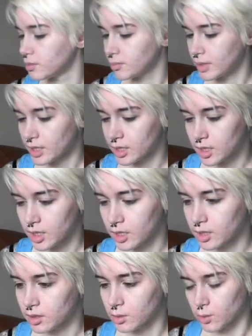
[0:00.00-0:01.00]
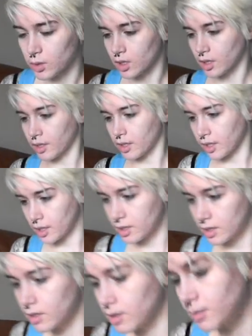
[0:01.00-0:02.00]
makes it worth
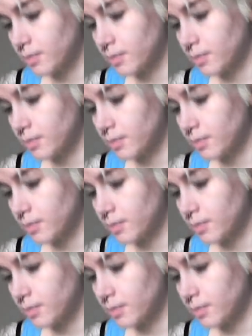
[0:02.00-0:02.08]
it.